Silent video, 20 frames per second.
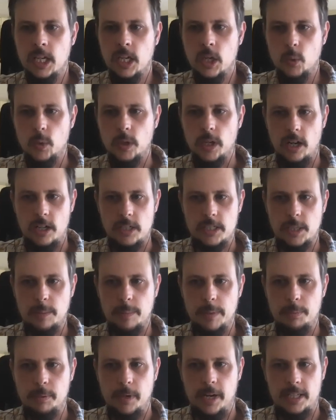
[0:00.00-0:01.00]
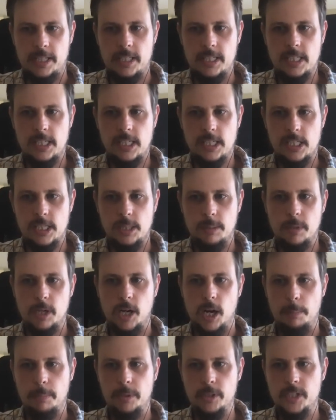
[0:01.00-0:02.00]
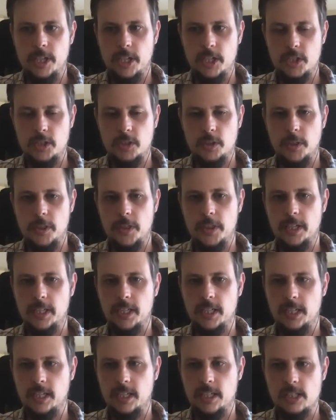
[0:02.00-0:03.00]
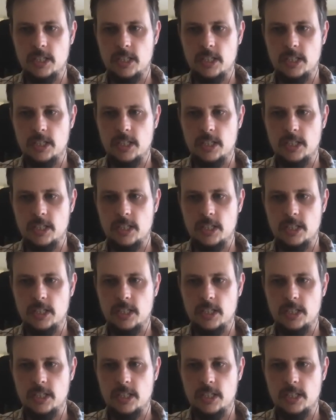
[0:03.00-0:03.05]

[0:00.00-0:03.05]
we're also going to be practicing some computational thinking.